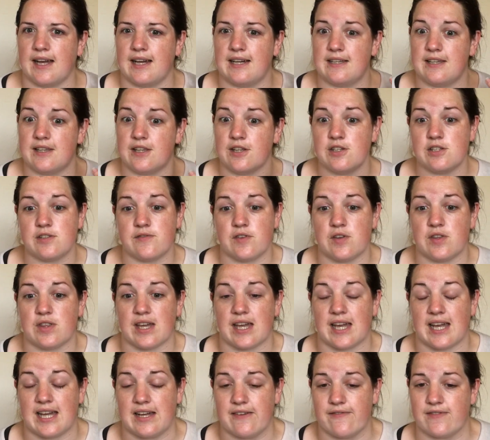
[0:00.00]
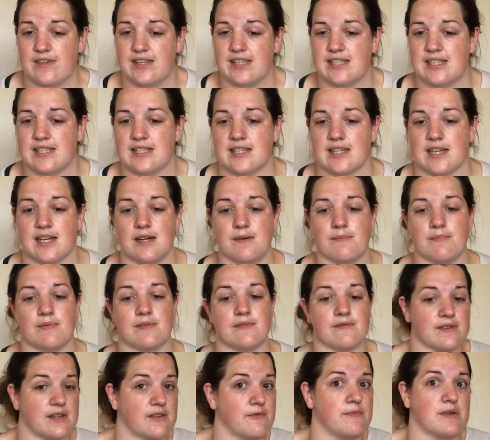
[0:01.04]
And those of you that have knit it
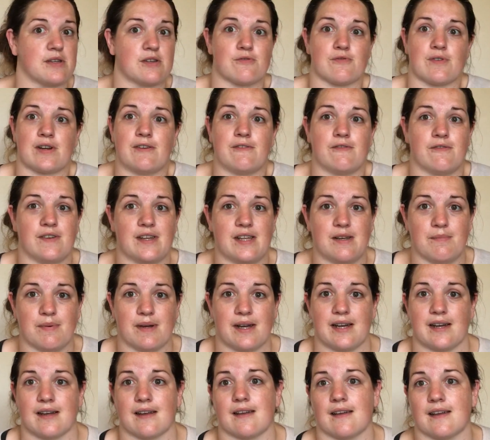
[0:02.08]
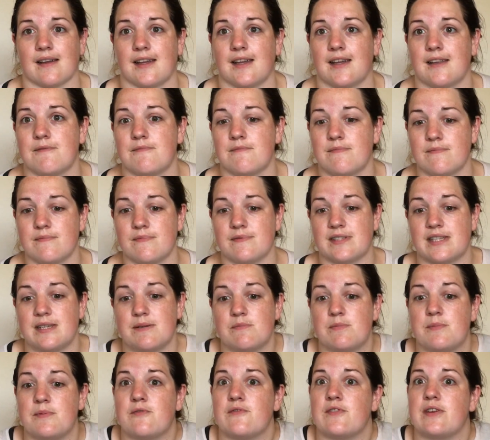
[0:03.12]
up have given me great feedback and
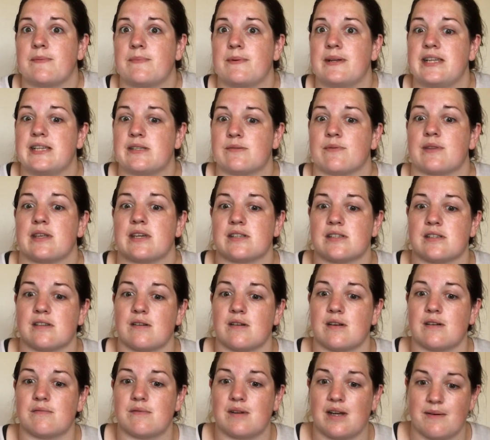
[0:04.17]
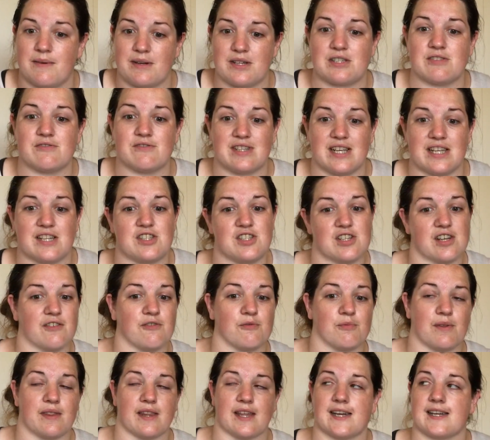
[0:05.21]
seem to be really pleased with it. So I'm actually dead
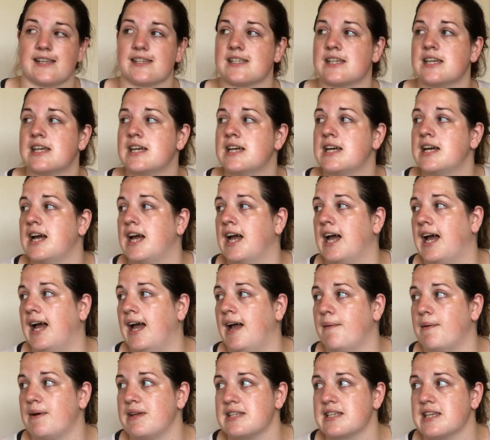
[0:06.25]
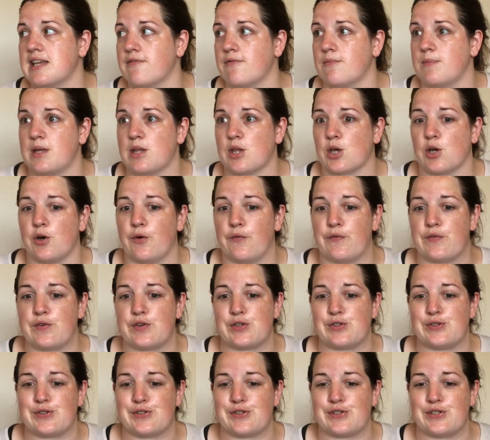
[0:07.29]
chuffed with that. It's given me the
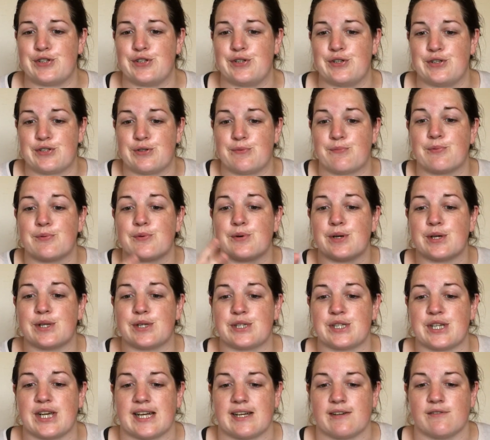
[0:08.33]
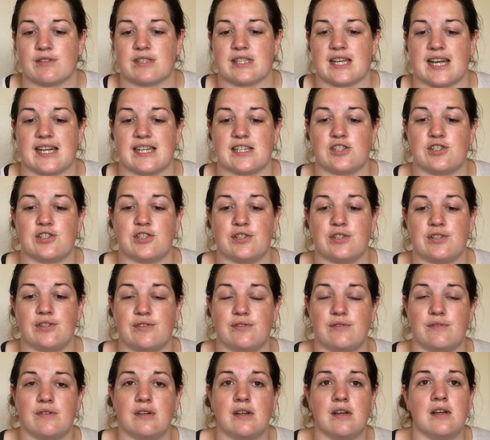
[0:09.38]
confidence to branch out and
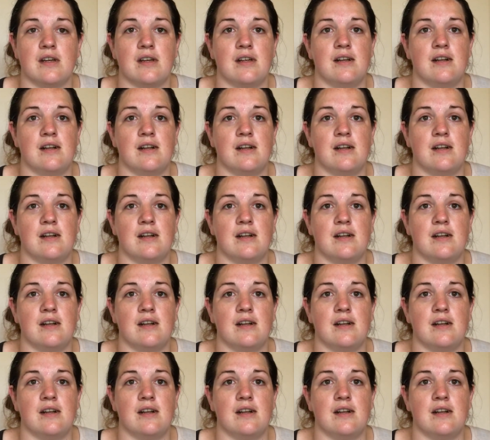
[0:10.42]
to